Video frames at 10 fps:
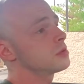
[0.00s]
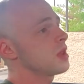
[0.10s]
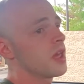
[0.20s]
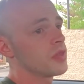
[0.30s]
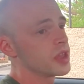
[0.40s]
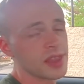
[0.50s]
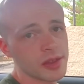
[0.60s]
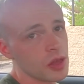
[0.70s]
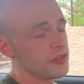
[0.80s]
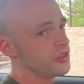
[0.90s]
And, like,
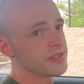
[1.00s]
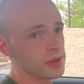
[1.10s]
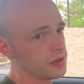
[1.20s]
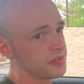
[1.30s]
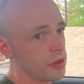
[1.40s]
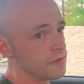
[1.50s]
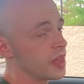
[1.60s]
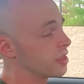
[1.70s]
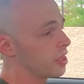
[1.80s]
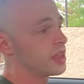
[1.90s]
technology isn't going to solve
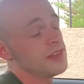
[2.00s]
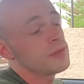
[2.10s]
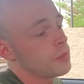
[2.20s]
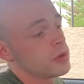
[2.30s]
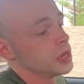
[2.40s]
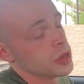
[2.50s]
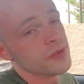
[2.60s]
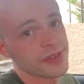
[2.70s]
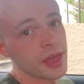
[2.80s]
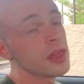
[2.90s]
that. Like, even Bernie
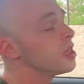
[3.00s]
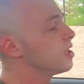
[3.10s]
knows that.